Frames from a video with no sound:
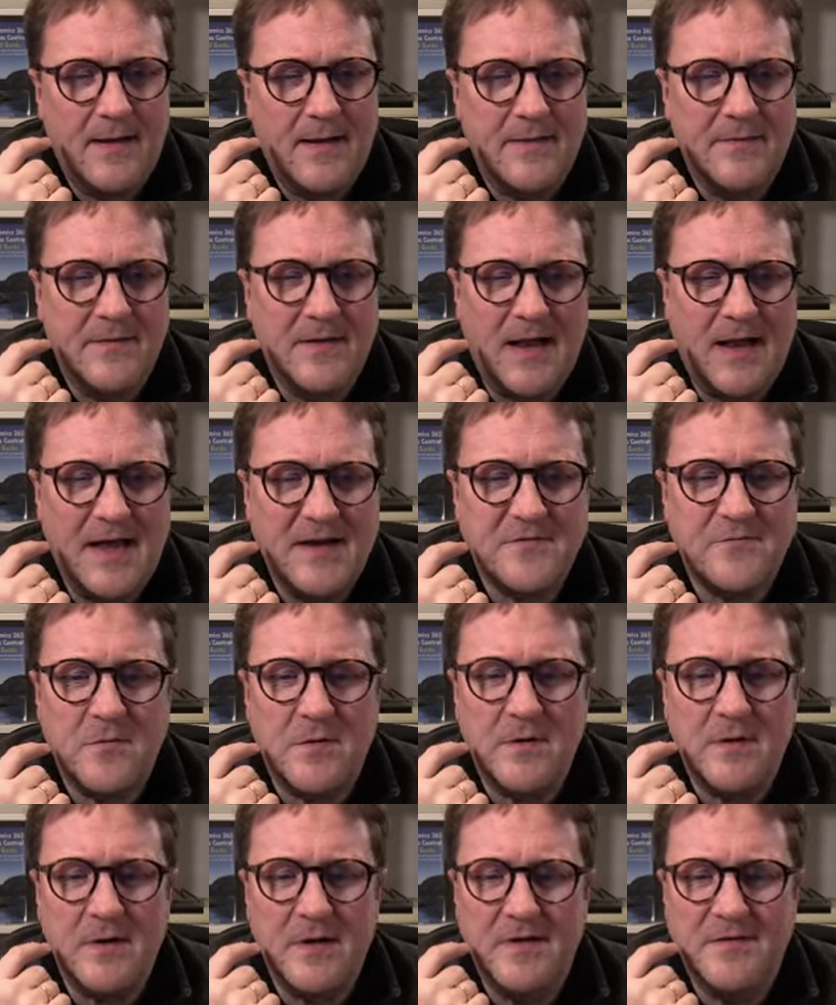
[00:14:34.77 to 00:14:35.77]
The last
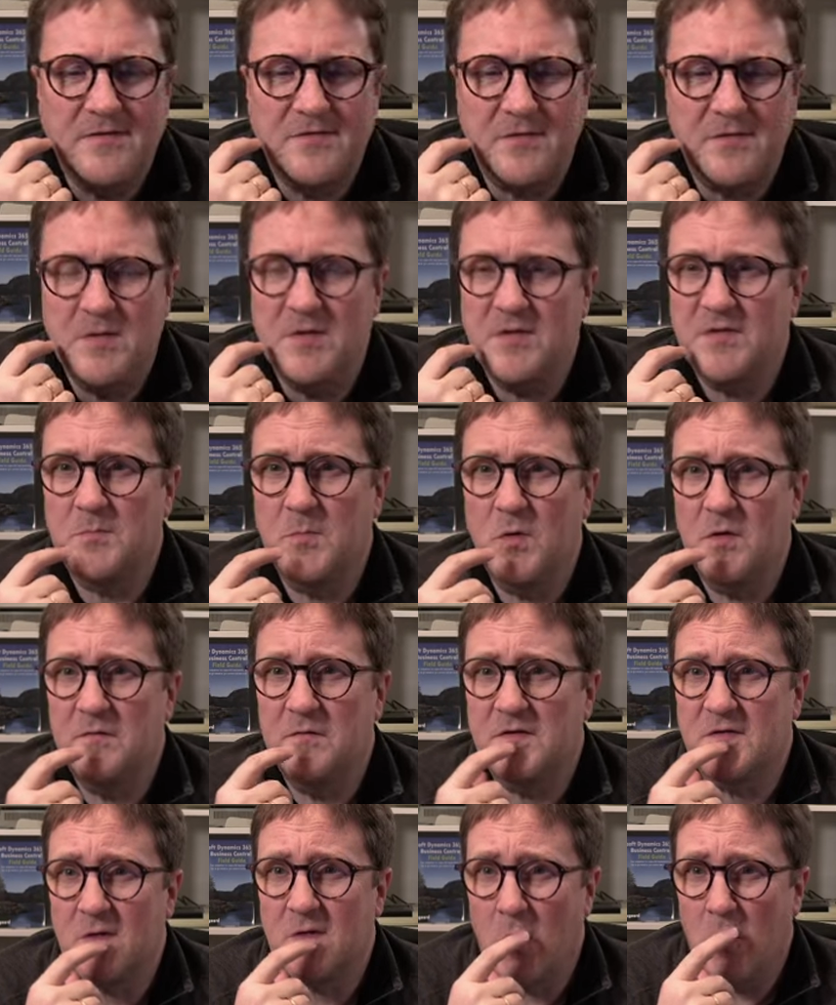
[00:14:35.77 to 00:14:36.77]
one is
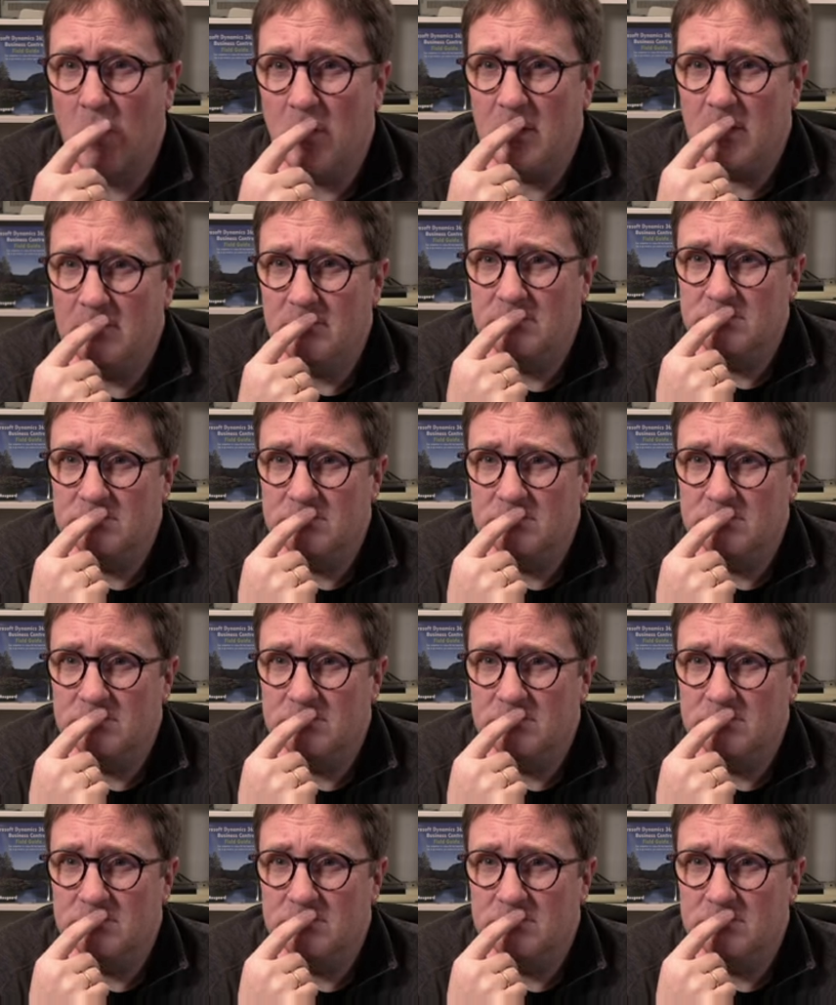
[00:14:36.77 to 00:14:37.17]
Murphy's Law.